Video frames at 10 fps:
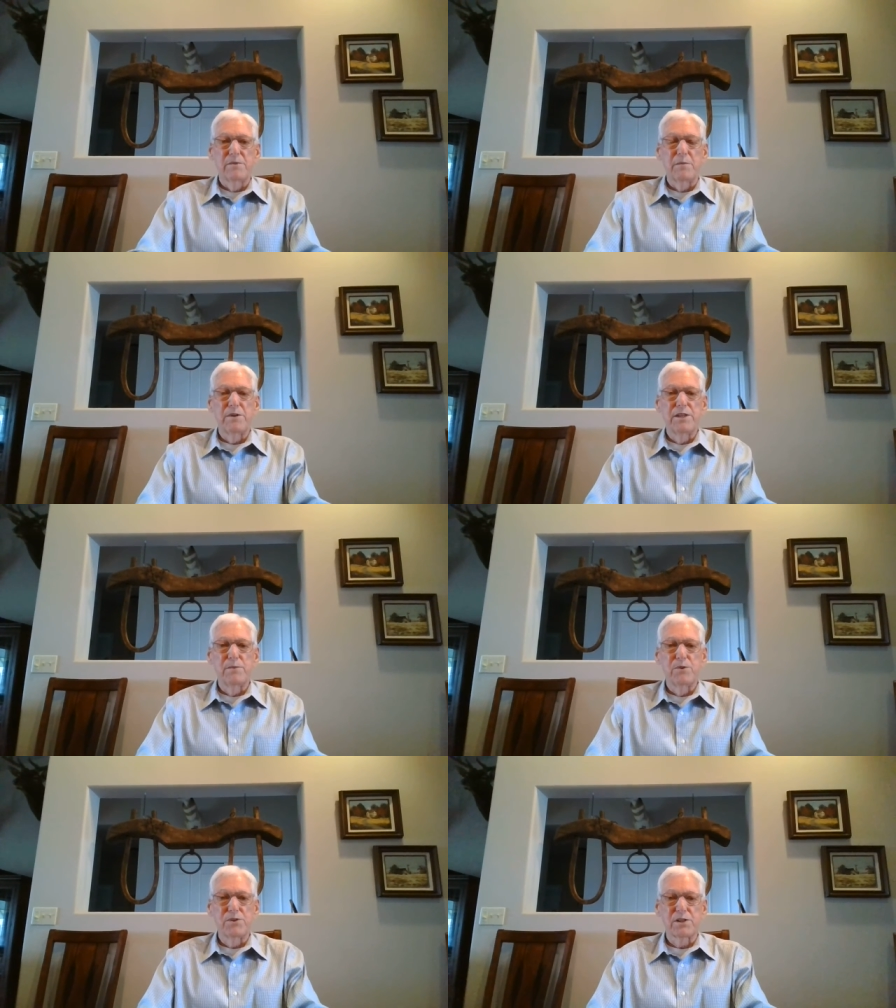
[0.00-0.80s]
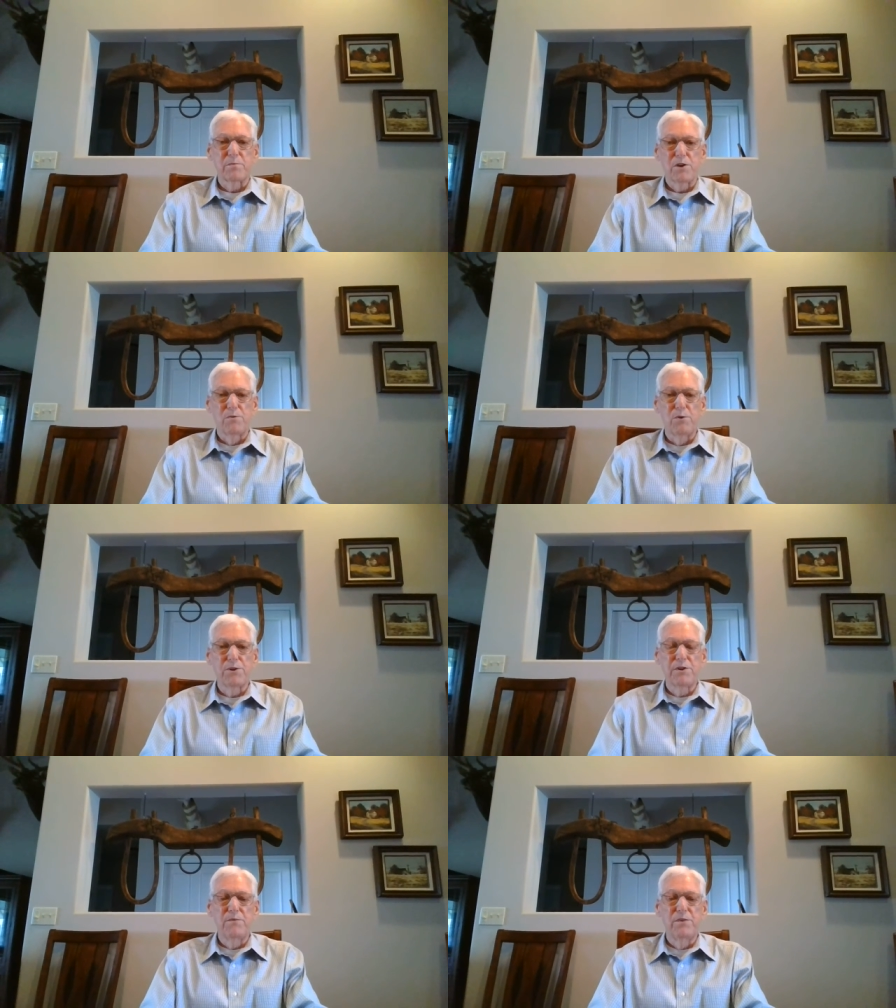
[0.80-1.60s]
I'll be the most
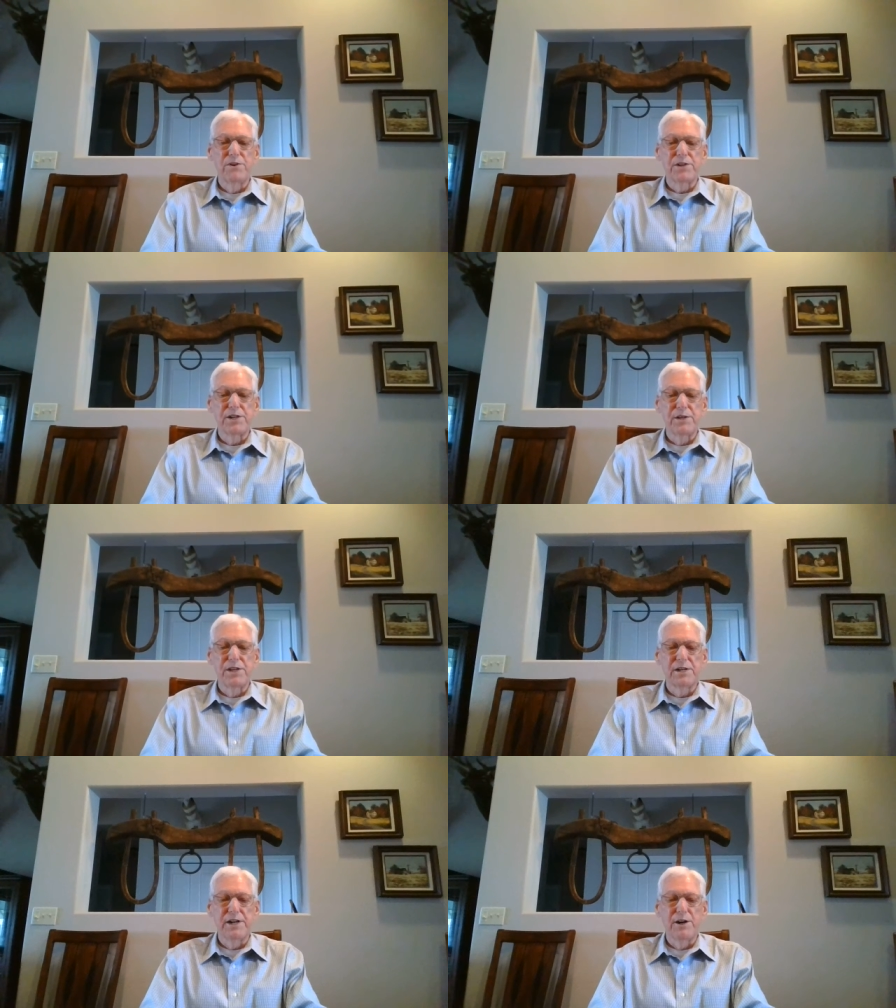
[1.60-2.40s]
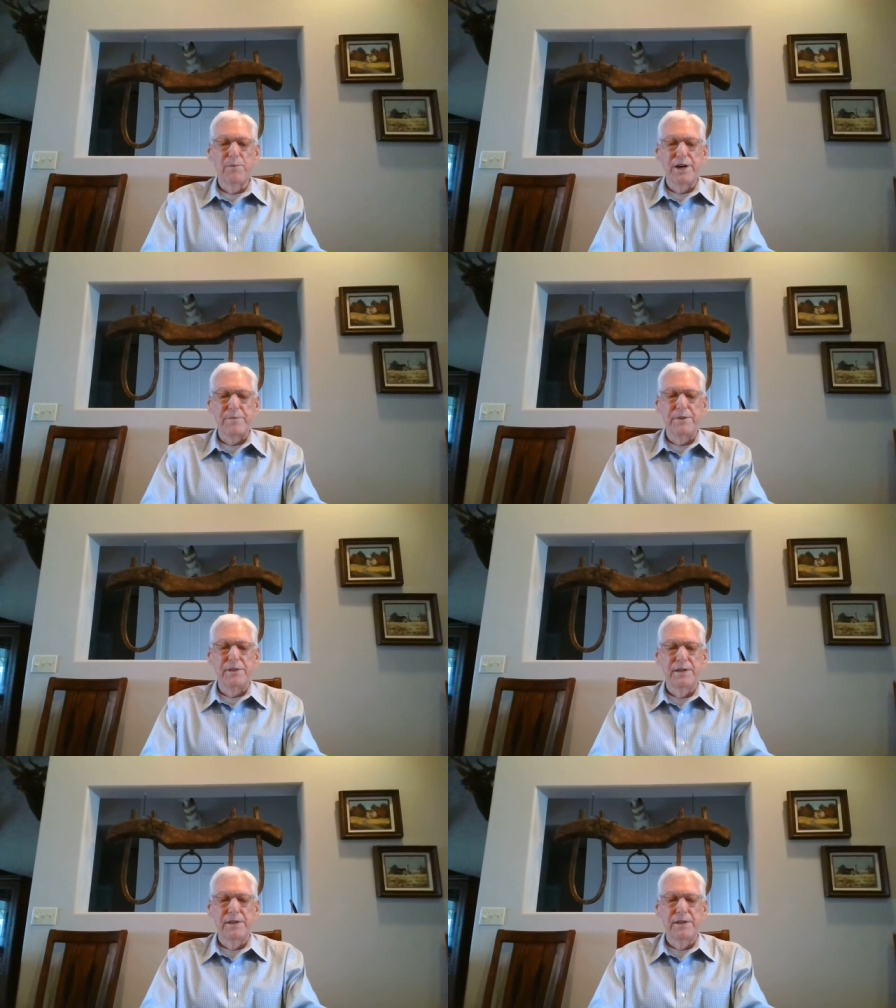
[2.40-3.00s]
quoted verse in the entire Bible.